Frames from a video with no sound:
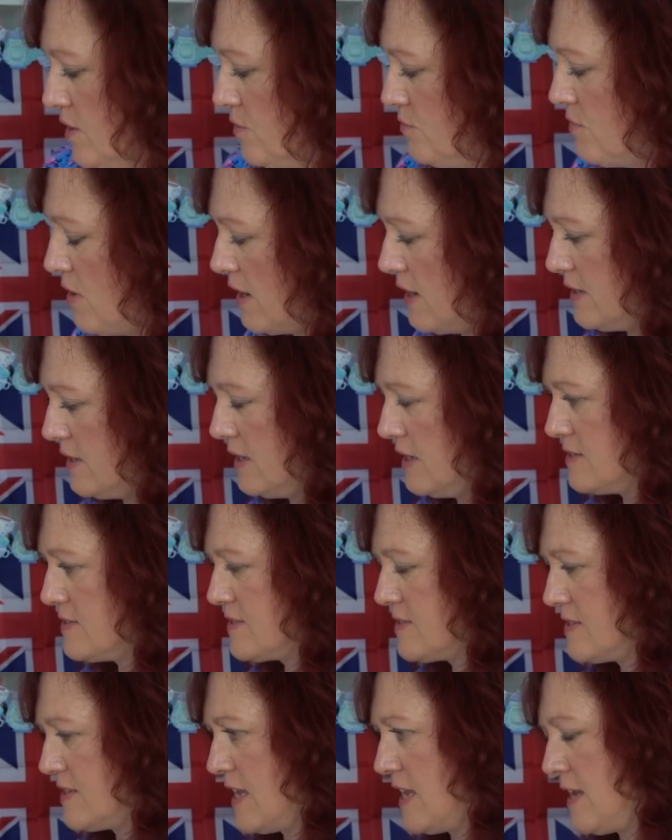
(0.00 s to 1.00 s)
Right, let's
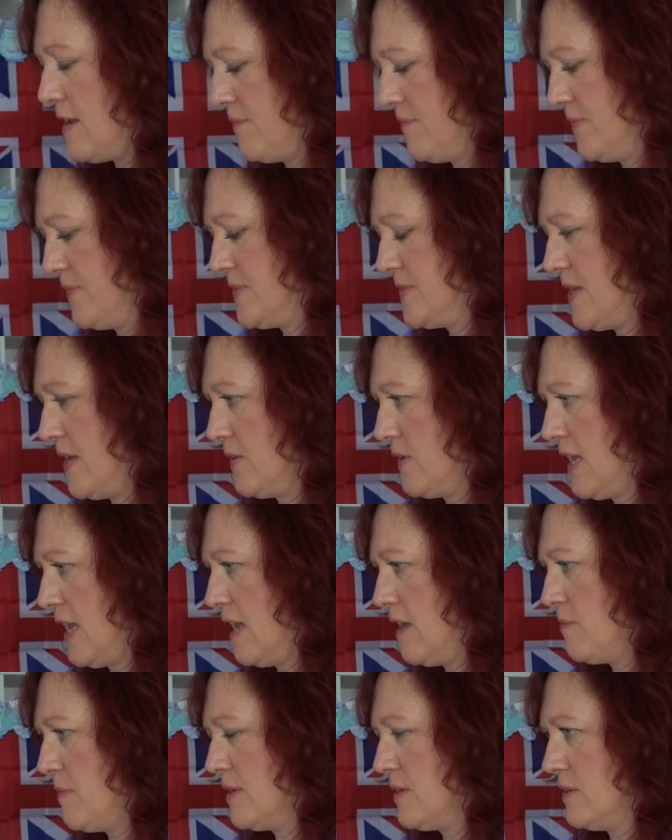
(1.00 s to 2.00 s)
see. So
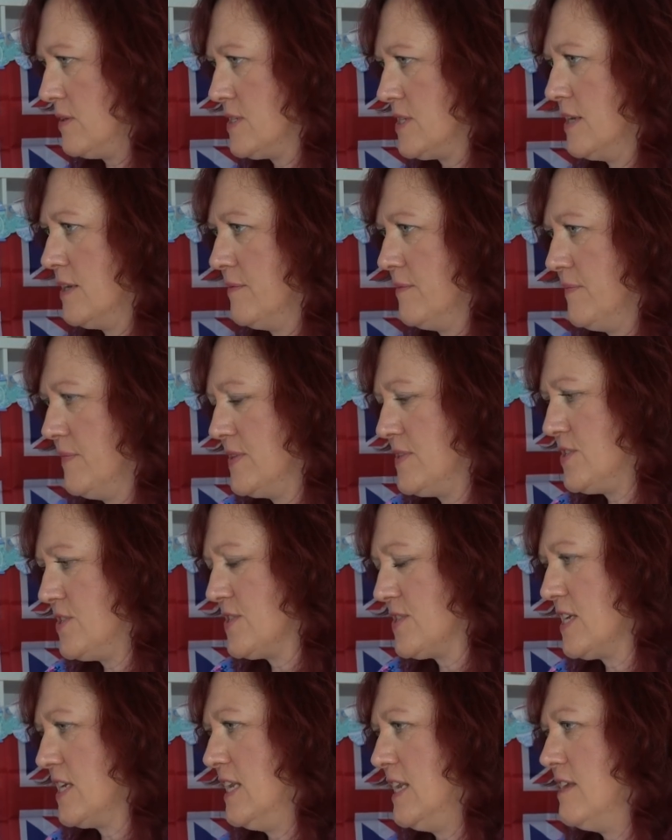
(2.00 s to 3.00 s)
Kate Middleton. Let's
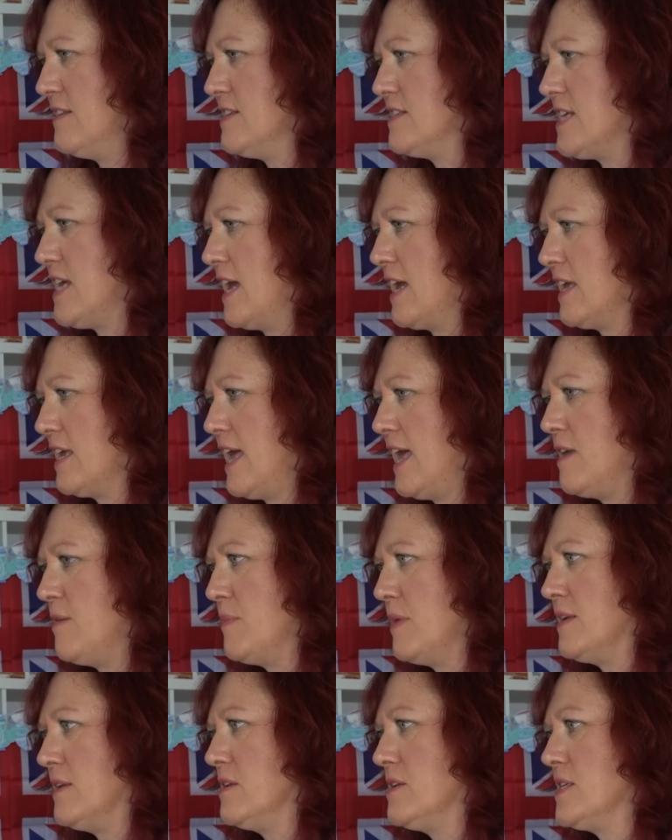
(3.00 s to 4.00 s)
just clear the deck. Kate
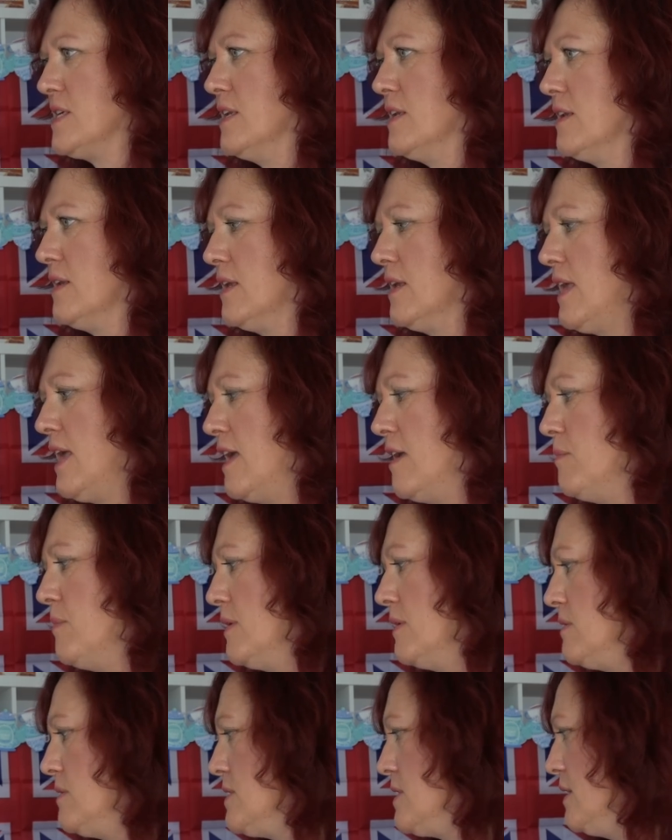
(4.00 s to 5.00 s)
Middleton, Kate
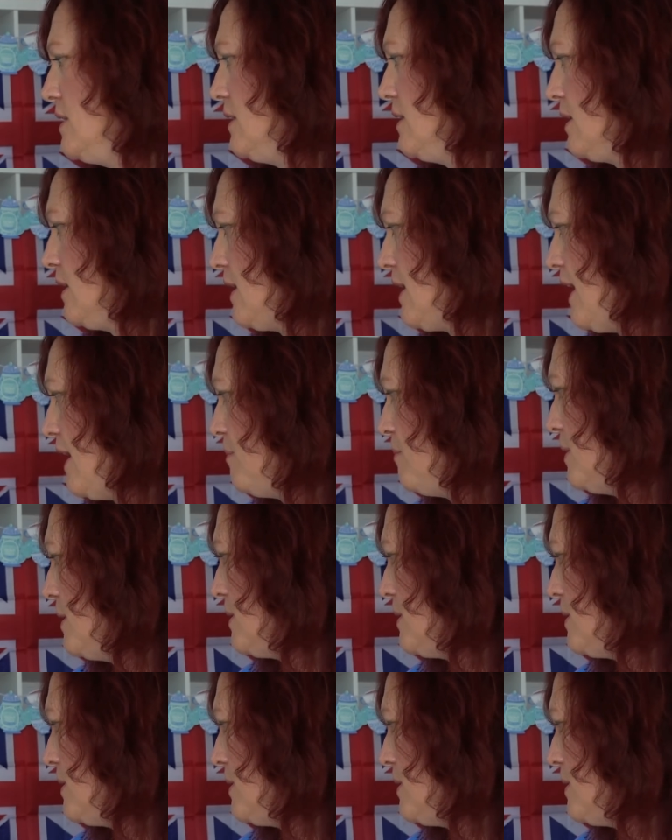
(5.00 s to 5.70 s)
Middleton, Kate